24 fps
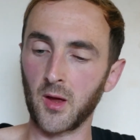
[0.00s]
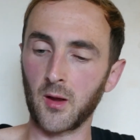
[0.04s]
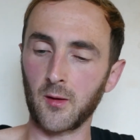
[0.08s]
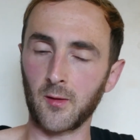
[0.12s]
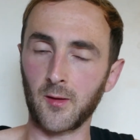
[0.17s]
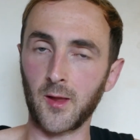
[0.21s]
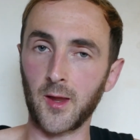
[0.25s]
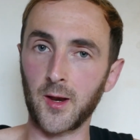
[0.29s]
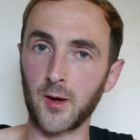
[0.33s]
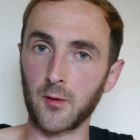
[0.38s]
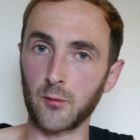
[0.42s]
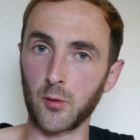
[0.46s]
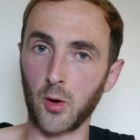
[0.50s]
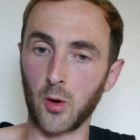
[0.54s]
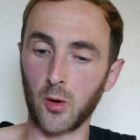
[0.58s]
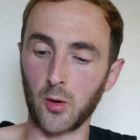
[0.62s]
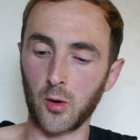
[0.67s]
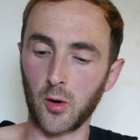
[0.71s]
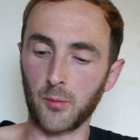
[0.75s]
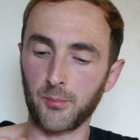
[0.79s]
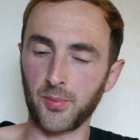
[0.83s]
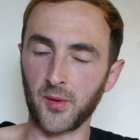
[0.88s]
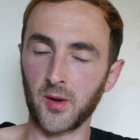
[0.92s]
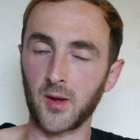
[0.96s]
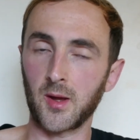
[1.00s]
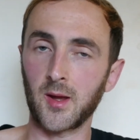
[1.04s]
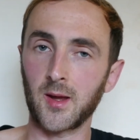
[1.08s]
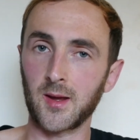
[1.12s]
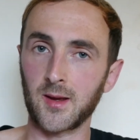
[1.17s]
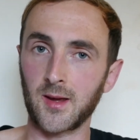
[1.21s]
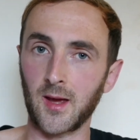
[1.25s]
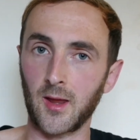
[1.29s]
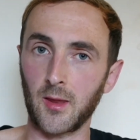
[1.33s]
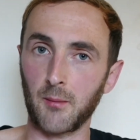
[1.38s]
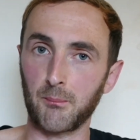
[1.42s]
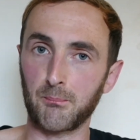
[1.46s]
Let it roll up,
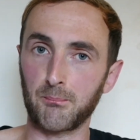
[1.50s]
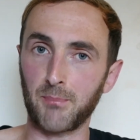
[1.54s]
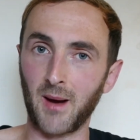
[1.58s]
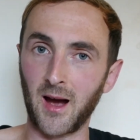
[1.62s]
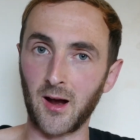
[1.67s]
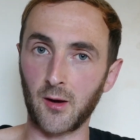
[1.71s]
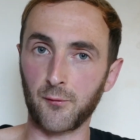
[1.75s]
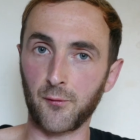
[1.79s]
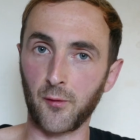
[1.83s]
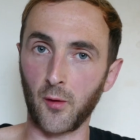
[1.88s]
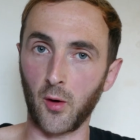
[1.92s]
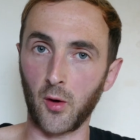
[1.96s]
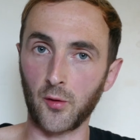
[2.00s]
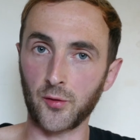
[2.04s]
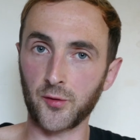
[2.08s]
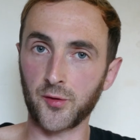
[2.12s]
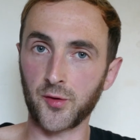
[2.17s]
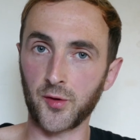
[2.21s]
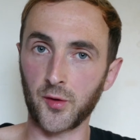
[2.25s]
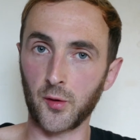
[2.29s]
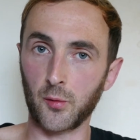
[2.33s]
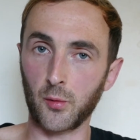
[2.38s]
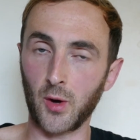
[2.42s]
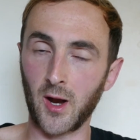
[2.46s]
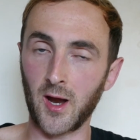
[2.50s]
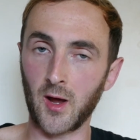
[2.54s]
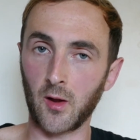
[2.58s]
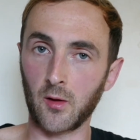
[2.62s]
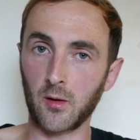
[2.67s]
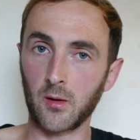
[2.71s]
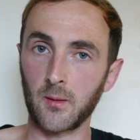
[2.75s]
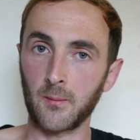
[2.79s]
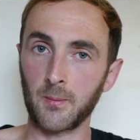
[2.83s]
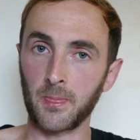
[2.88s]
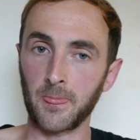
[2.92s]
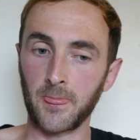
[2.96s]
get the back foot onto the
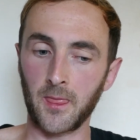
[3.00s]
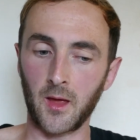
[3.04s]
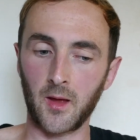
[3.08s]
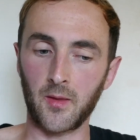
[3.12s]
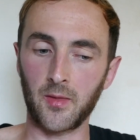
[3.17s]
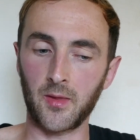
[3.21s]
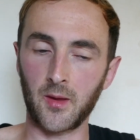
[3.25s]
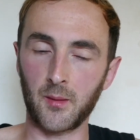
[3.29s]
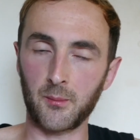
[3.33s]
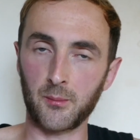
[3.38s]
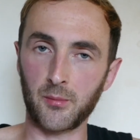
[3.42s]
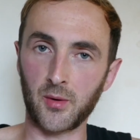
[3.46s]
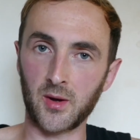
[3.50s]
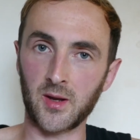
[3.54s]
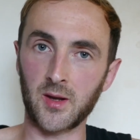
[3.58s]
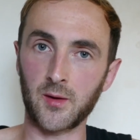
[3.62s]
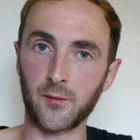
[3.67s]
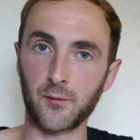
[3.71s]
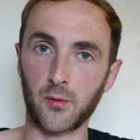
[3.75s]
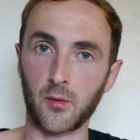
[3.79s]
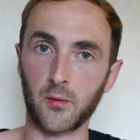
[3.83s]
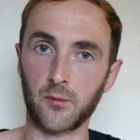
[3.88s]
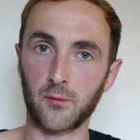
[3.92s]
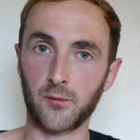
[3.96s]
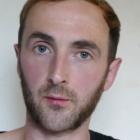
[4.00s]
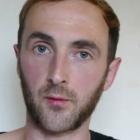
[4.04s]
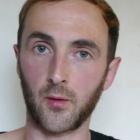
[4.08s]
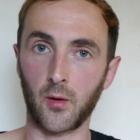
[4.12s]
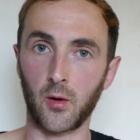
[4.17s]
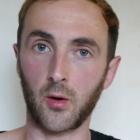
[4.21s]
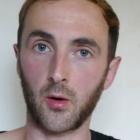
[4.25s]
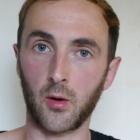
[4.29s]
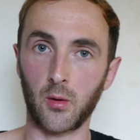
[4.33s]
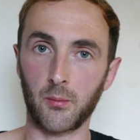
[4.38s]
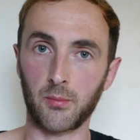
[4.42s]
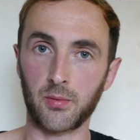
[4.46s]
rail, and then bring your front
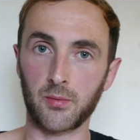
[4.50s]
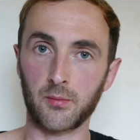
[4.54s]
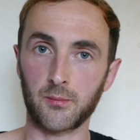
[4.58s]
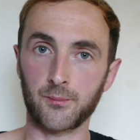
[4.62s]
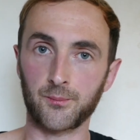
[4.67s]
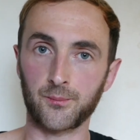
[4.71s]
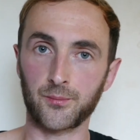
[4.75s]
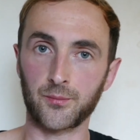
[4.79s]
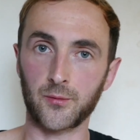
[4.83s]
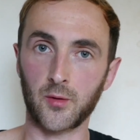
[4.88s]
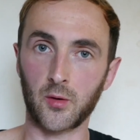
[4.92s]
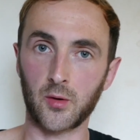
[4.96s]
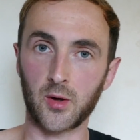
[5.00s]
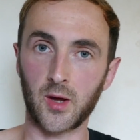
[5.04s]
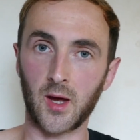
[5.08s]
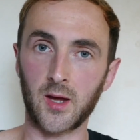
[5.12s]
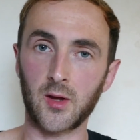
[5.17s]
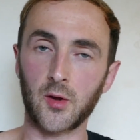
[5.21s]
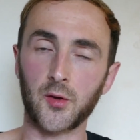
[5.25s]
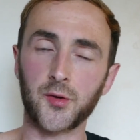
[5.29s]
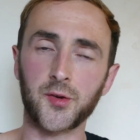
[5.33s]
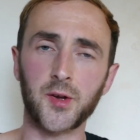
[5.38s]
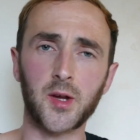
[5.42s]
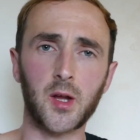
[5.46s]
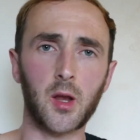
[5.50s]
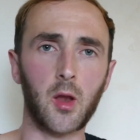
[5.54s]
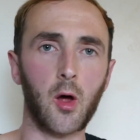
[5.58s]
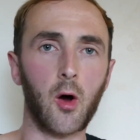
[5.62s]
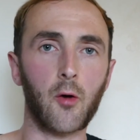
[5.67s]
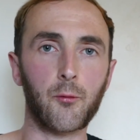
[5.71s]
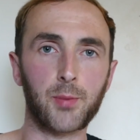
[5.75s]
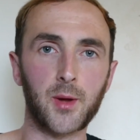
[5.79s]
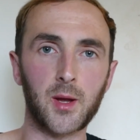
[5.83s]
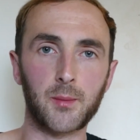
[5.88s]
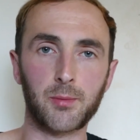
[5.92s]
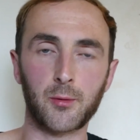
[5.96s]
foot up. Okay, you'll see a lot
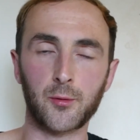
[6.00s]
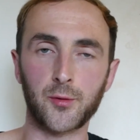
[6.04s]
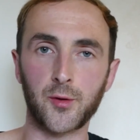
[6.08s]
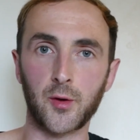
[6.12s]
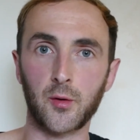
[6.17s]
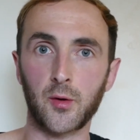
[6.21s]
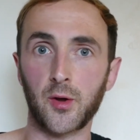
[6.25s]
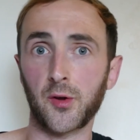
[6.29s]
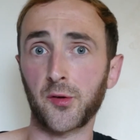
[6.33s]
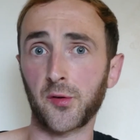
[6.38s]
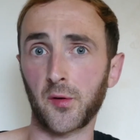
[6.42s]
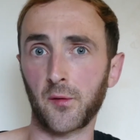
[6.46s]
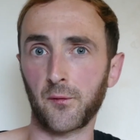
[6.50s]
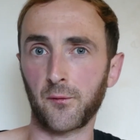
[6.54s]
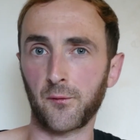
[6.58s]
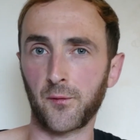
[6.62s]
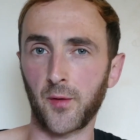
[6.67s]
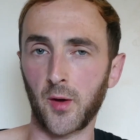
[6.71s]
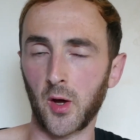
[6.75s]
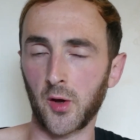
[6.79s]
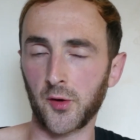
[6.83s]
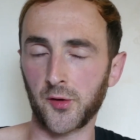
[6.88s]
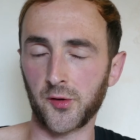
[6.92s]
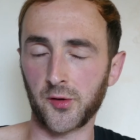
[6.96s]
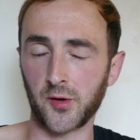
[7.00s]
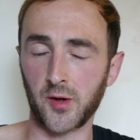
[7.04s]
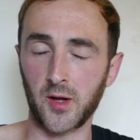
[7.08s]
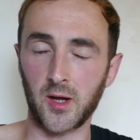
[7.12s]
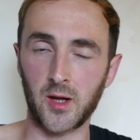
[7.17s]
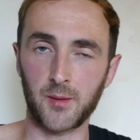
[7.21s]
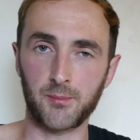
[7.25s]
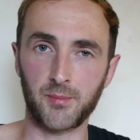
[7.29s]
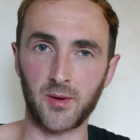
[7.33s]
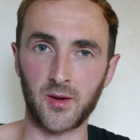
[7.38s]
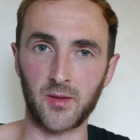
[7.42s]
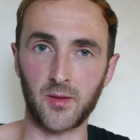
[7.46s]
of people do this at first,
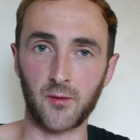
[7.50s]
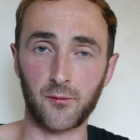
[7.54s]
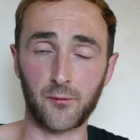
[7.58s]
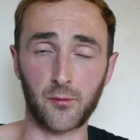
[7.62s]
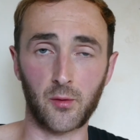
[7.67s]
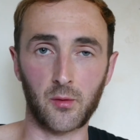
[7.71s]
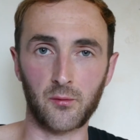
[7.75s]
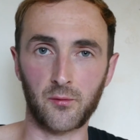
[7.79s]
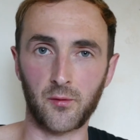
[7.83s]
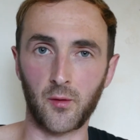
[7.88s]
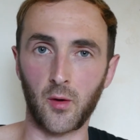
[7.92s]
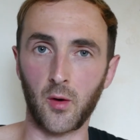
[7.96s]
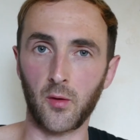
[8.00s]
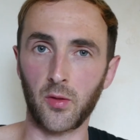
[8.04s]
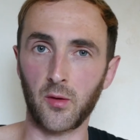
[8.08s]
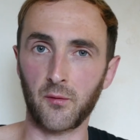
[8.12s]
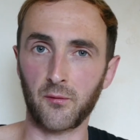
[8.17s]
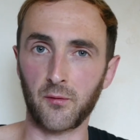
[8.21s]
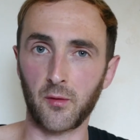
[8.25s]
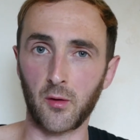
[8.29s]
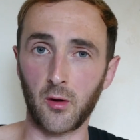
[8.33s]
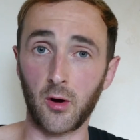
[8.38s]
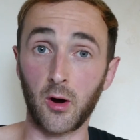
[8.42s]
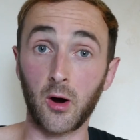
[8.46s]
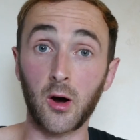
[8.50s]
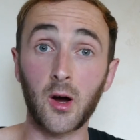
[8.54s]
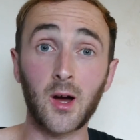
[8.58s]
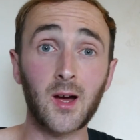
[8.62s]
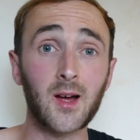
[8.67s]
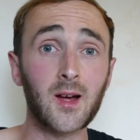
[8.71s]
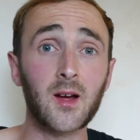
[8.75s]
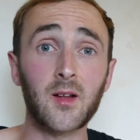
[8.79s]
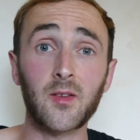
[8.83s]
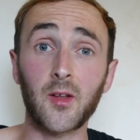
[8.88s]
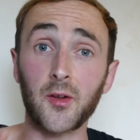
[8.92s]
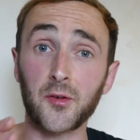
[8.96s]
keeping the front foot on the floor.
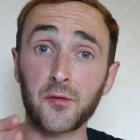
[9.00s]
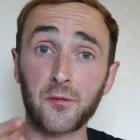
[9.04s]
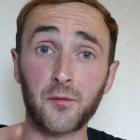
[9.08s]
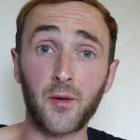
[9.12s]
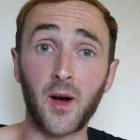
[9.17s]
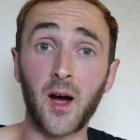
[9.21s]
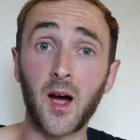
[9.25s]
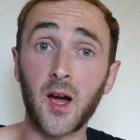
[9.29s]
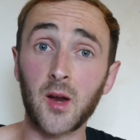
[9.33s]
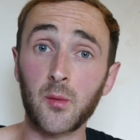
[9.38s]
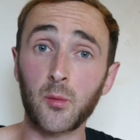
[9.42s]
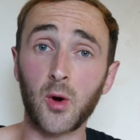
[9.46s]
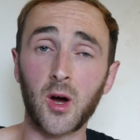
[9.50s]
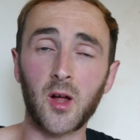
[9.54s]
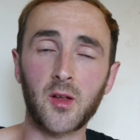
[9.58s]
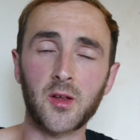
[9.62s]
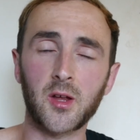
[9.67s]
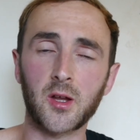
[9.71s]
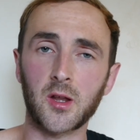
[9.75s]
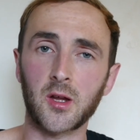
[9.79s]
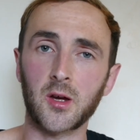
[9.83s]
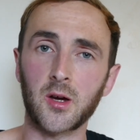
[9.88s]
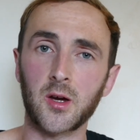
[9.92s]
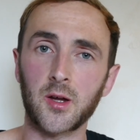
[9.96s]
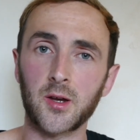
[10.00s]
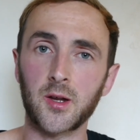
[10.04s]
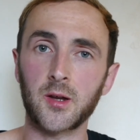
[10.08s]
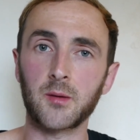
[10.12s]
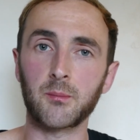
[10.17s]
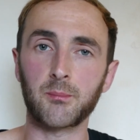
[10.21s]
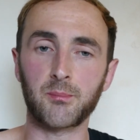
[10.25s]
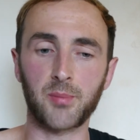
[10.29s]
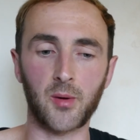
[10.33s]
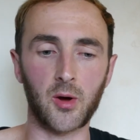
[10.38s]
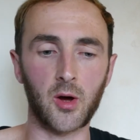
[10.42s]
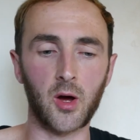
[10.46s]
That's fine while you're
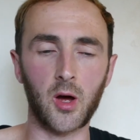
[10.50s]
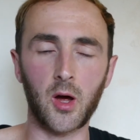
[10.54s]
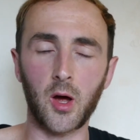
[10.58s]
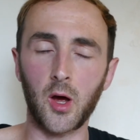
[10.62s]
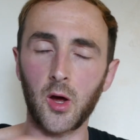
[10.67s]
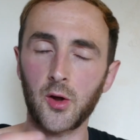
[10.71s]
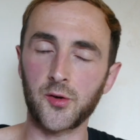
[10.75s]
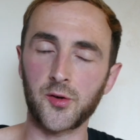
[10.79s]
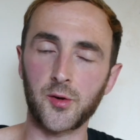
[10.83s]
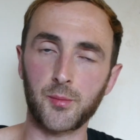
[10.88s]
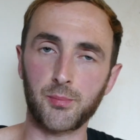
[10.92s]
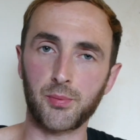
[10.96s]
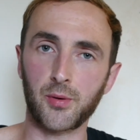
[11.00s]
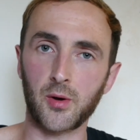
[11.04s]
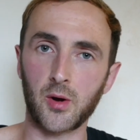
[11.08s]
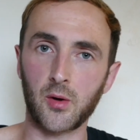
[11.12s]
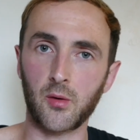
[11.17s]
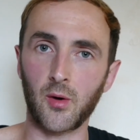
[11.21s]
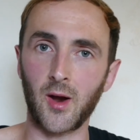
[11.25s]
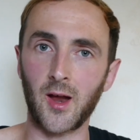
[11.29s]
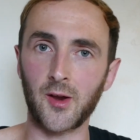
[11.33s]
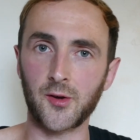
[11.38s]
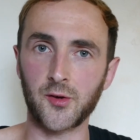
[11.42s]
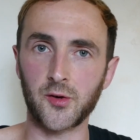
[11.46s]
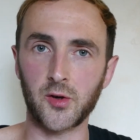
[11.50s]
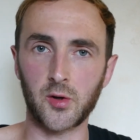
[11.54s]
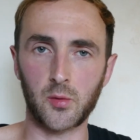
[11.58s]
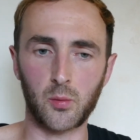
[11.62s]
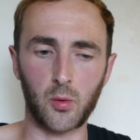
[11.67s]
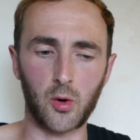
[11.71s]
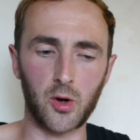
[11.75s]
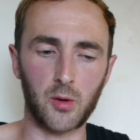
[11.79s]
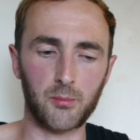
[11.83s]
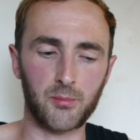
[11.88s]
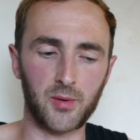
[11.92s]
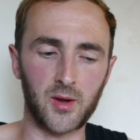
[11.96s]
learning, but as you progress you
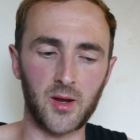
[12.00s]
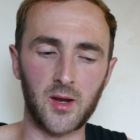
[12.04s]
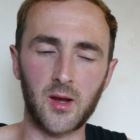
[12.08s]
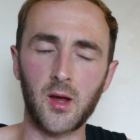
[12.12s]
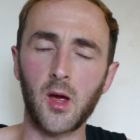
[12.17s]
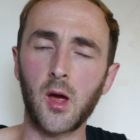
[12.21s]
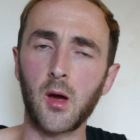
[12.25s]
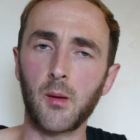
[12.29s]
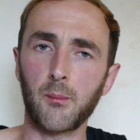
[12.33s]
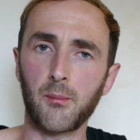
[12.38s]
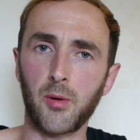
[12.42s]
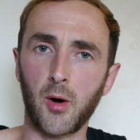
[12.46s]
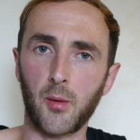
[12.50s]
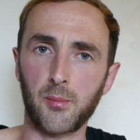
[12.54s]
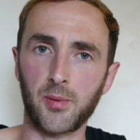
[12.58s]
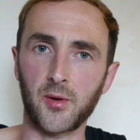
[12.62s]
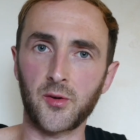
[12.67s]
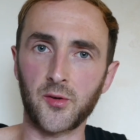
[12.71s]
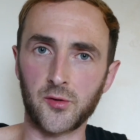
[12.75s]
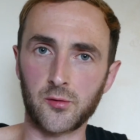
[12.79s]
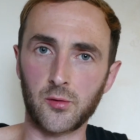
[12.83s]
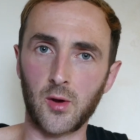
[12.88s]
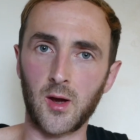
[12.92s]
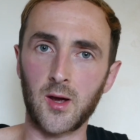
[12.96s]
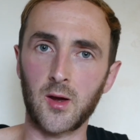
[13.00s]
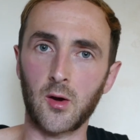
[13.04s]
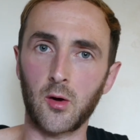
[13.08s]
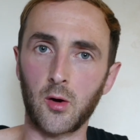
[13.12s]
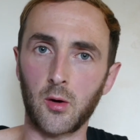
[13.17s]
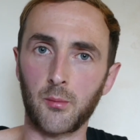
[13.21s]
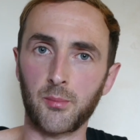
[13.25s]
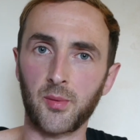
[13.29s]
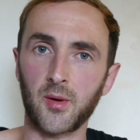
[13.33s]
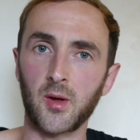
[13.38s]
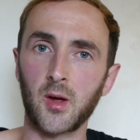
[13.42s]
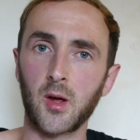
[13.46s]
want to be popping straight
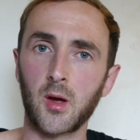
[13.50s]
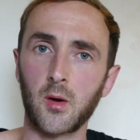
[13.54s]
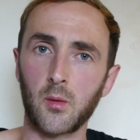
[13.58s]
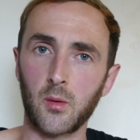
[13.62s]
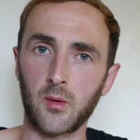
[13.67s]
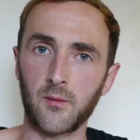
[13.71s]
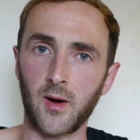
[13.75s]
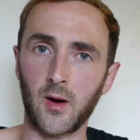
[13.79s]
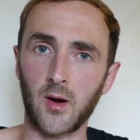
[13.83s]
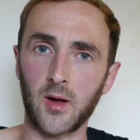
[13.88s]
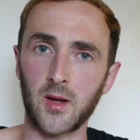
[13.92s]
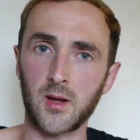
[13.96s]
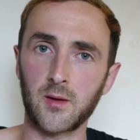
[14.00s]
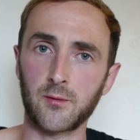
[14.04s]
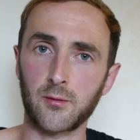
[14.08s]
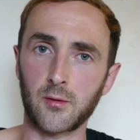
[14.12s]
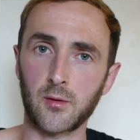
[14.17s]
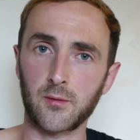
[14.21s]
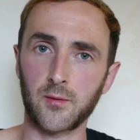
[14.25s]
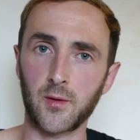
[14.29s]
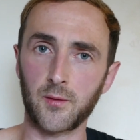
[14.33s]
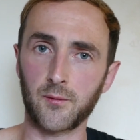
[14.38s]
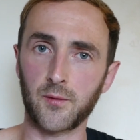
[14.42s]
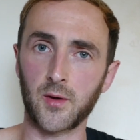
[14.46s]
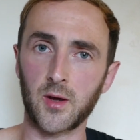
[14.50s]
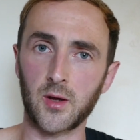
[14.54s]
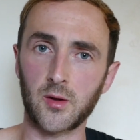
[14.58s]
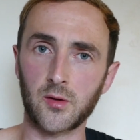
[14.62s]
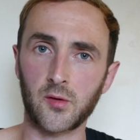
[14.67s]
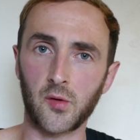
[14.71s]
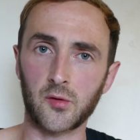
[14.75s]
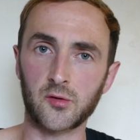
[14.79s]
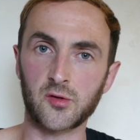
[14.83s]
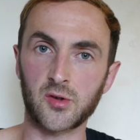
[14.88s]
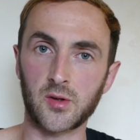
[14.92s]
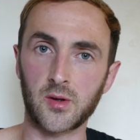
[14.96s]
up without either of your feet
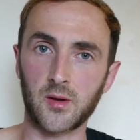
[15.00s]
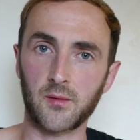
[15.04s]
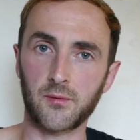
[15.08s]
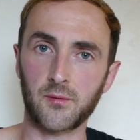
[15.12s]
touching the